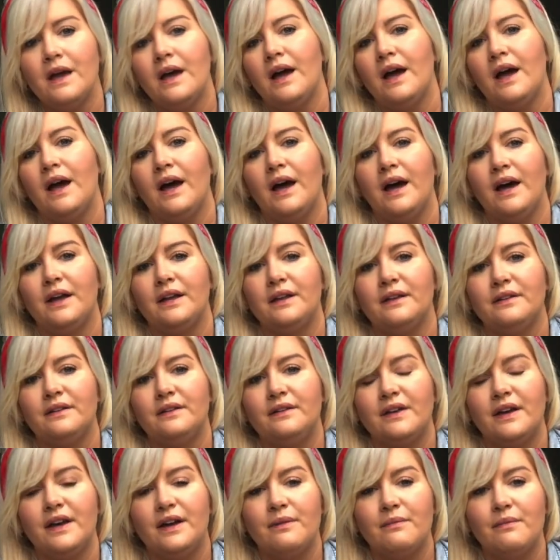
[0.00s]
And
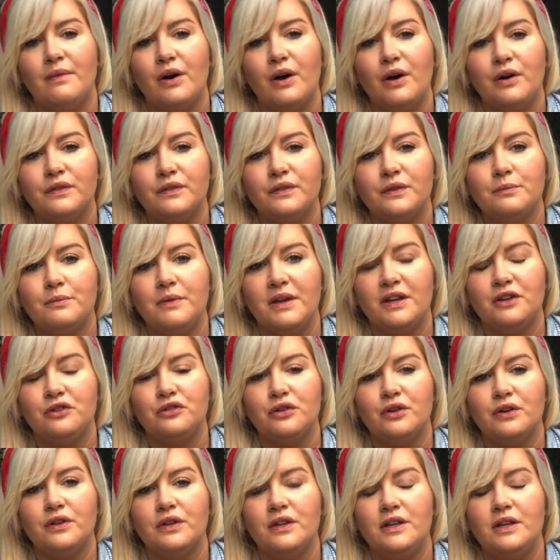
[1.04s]
also make
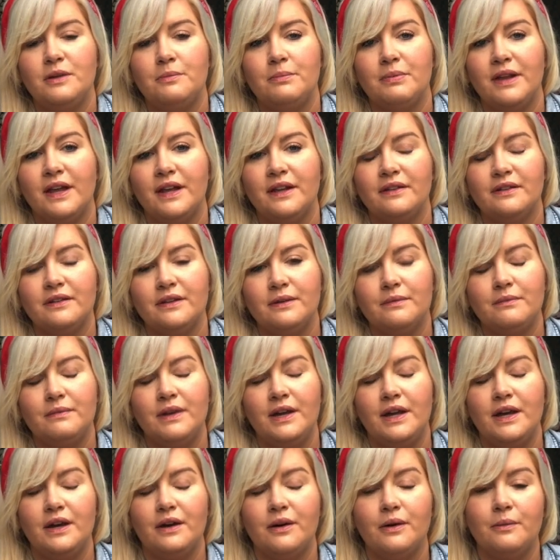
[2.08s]
sure that you plant them
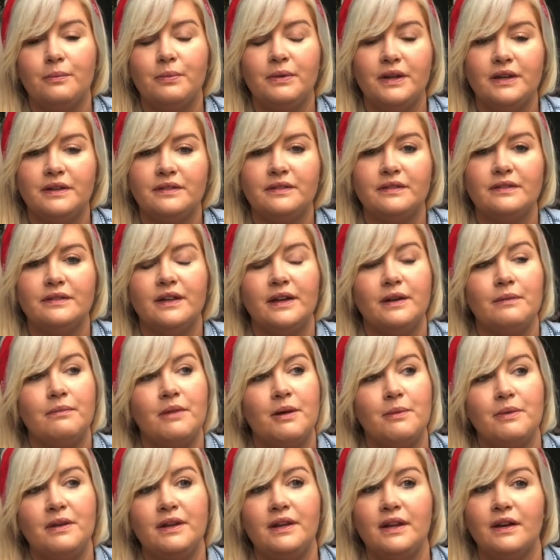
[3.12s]
near places like
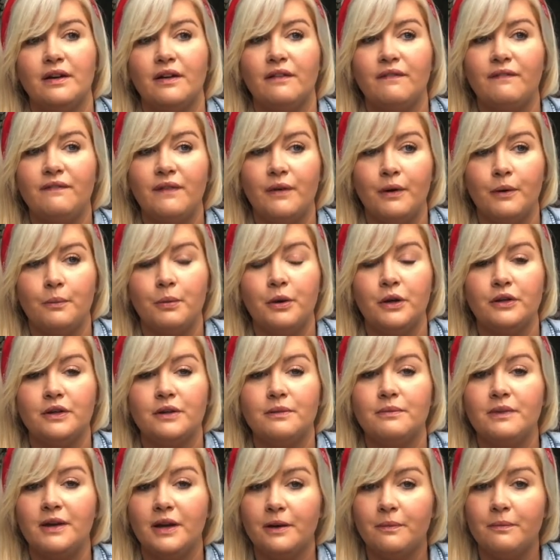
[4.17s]
or put
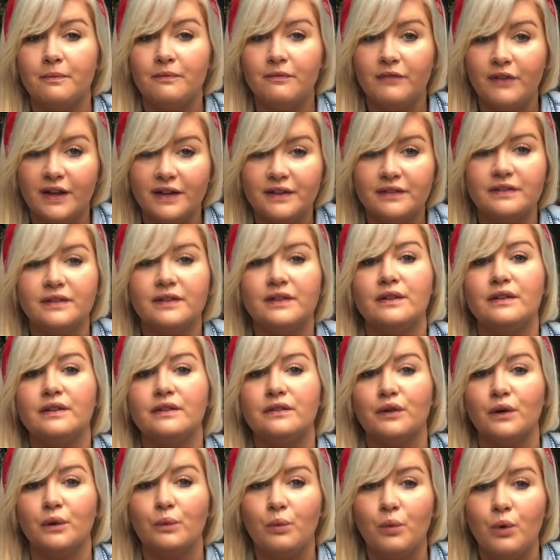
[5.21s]
them near fences
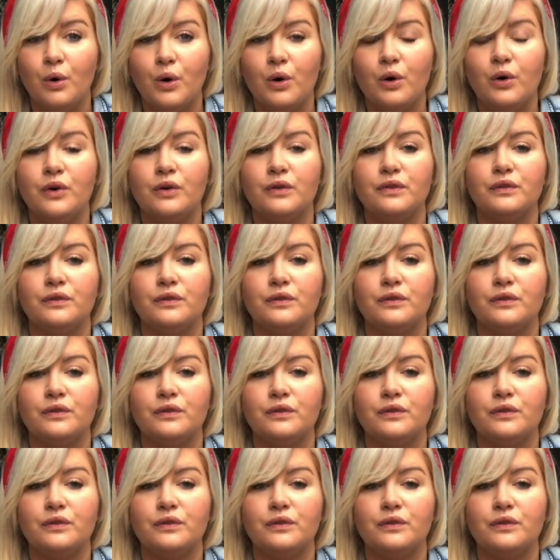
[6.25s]
or walls or